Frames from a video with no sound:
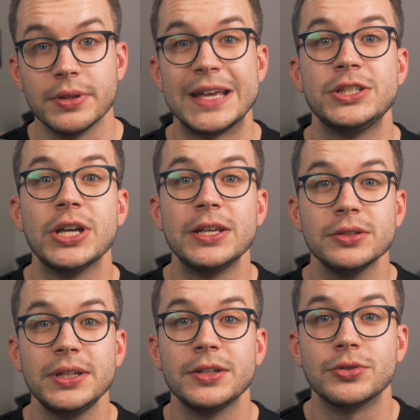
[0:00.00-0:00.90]
that
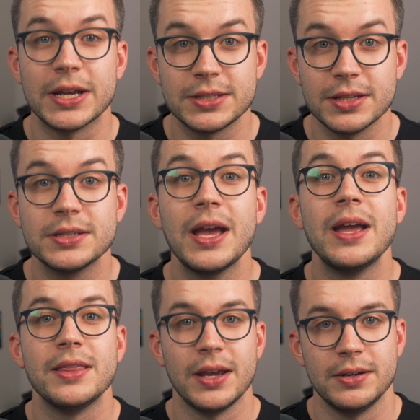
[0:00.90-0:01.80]
genuinely addresses
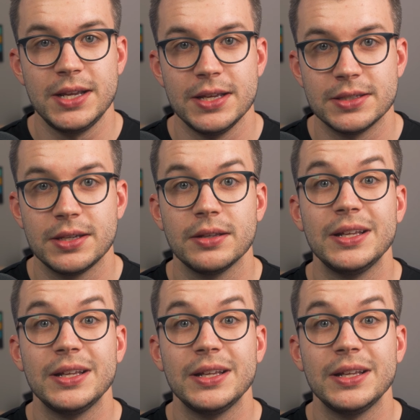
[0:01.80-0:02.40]
their needs,